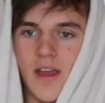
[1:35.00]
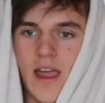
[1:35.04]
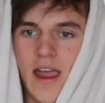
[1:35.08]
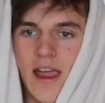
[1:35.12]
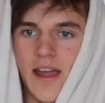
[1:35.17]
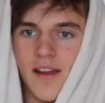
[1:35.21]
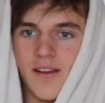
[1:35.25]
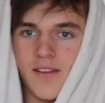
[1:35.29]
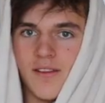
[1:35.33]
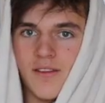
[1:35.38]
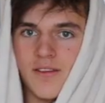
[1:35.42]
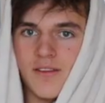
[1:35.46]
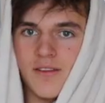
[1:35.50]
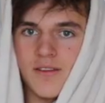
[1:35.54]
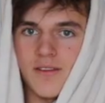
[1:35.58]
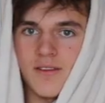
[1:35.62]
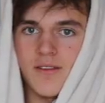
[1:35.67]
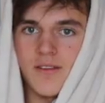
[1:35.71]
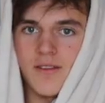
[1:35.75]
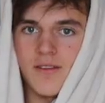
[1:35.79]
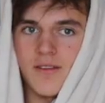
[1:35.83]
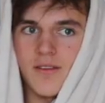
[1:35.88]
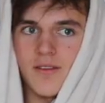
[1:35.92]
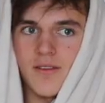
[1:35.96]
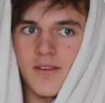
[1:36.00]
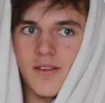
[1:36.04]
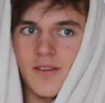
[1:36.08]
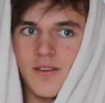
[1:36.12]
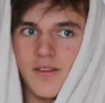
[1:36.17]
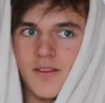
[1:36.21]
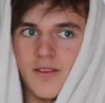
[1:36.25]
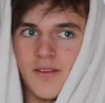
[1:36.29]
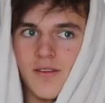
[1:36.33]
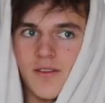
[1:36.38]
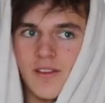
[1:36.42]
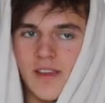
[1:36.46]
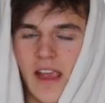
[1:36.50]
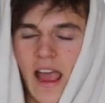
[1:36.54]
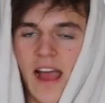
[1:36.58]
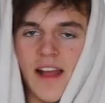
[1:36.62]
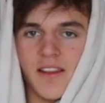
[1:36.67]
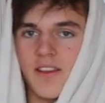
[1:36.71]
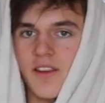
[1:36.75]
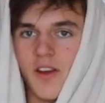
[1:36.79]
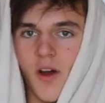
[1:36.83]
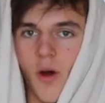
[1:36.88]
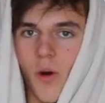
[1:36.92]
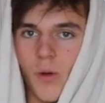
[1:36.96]
And yeah,
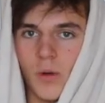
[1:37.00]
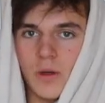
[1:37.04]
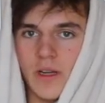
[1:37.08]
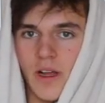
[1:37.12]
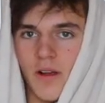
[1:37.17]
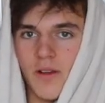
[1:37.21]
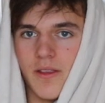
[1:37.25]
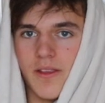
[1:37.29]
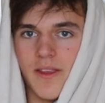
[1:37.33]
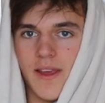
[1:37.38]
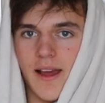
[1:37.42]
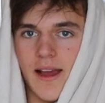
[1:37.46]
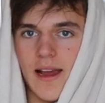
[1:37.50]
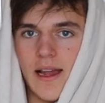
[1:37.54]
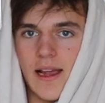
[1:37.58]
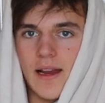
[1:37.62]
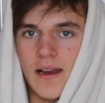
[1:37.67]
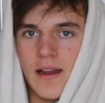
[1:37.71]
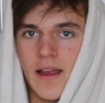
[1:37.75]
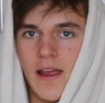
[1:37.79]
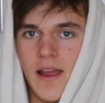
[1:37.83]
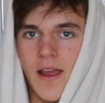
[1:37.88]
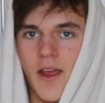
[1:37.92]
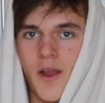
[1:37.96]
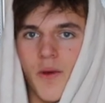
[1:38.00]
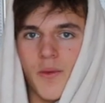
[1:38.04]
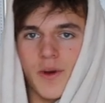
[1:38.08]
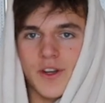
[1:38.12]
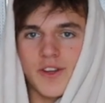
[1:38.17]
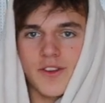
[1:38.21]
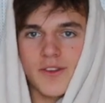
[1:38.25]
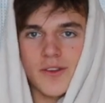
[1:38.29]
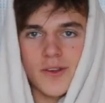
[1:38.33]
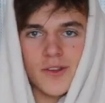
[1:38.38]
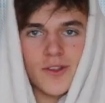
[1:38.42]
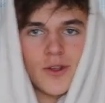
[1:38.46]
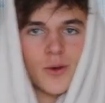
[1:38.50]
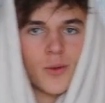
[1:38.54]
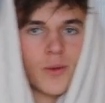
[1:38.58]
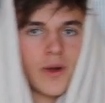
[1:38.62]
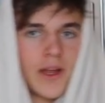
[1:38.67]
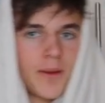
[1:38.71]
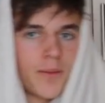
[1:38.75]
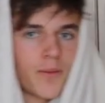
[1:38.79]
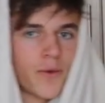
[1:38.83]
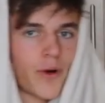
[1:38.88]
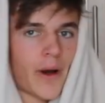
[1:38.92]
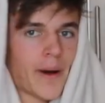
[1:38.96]
it's cold outside. Which is also
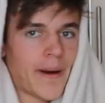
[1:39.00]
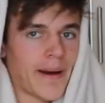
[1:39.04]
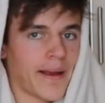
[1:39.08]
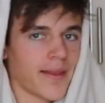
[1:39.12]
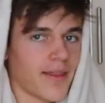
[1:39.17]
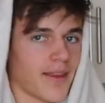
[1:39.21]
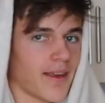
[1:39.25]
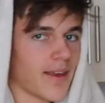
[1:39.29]
why I'm wearing